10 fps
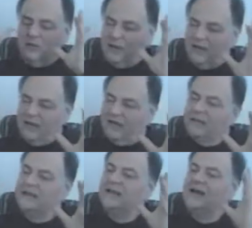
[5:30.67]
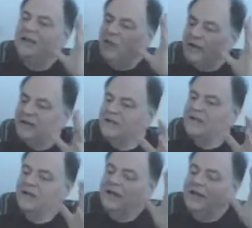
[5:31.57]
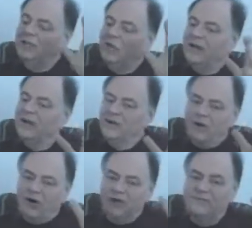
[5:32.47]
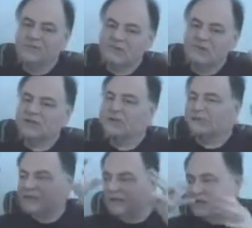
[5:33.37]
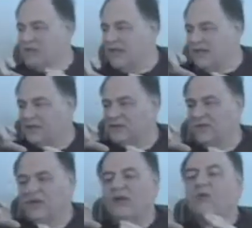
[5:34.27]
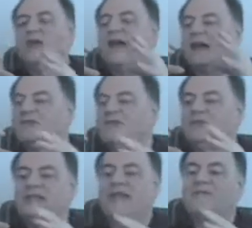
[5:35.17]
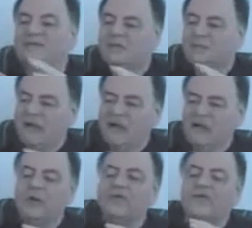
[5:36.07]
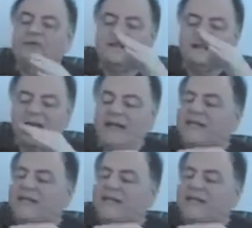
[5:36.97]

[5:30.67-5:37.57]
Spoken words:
reality of when and where all of this was going to change. When actually you would have this amalgam where the light